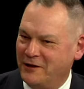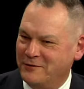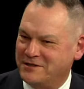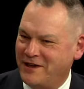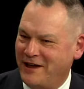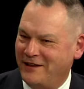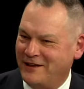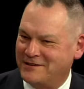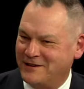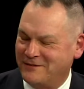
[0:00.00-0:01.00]
it was taken
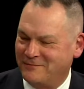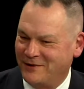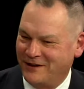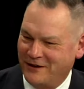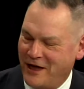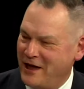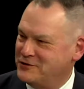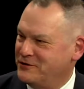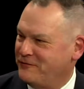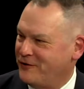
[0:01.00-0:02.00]
as an
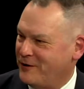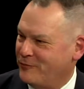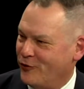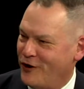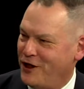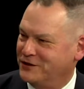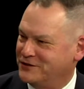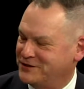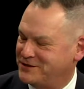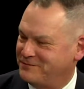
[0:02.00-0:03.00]
occasion for a brawl,
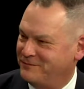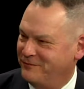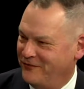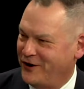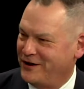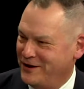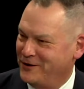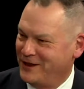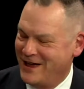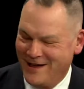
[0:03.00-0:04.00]
just very
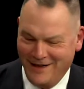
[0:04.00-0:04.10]
nearly.